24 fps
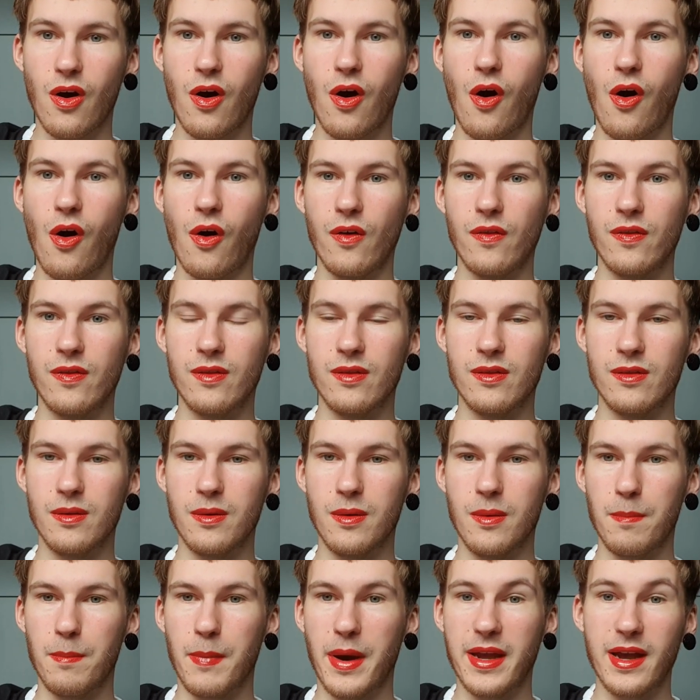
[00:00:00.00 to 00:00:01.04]
on
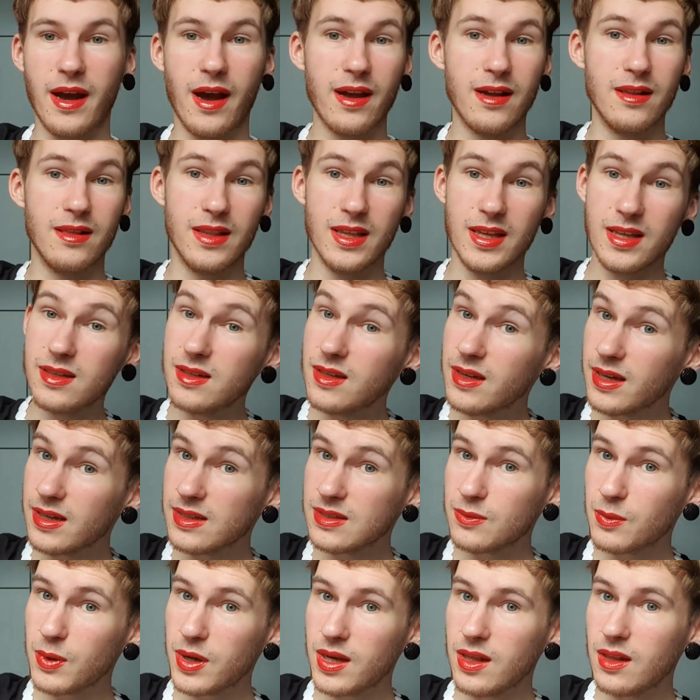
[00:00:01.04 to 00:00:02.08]
my eyelid as
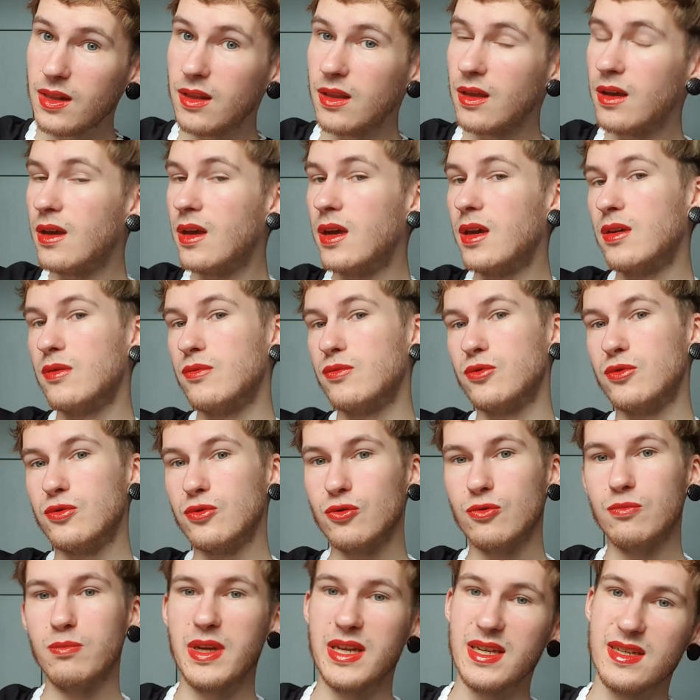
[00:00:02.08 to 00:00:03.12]
well
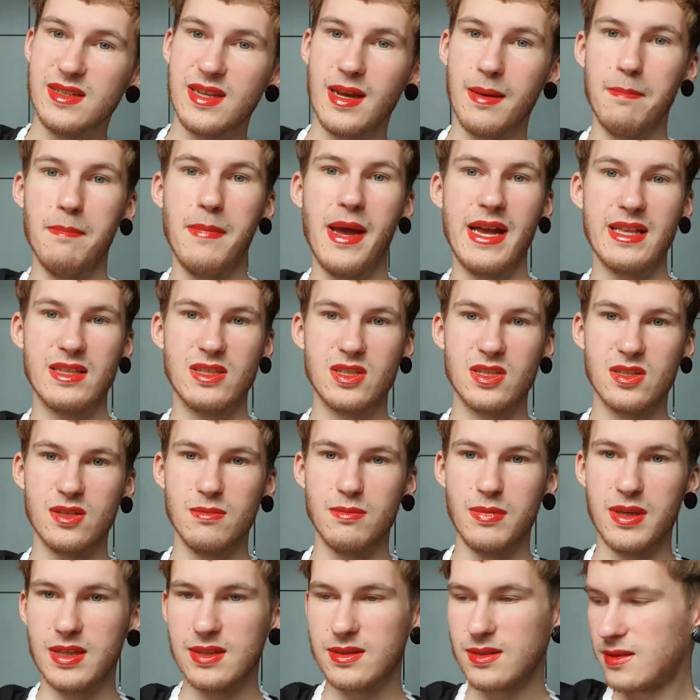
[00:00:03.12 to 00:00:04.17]
to make them match a
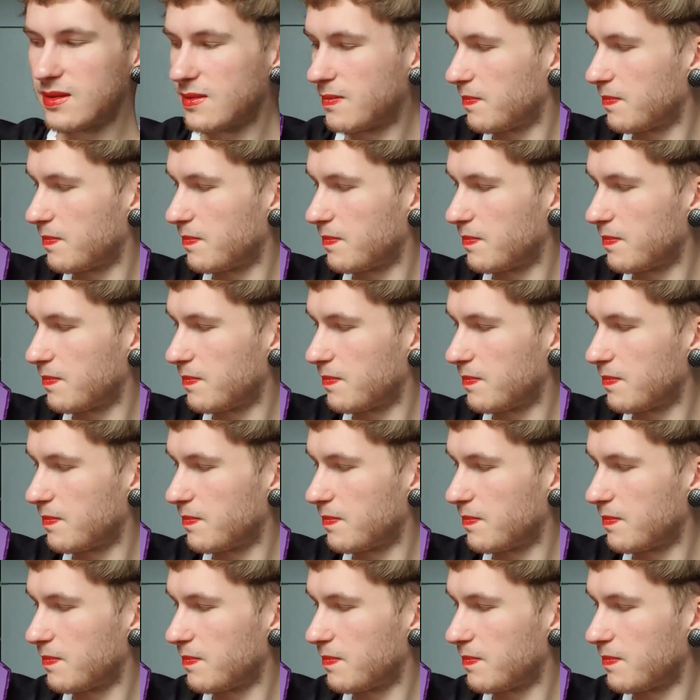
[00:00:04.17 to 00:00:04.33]
bit.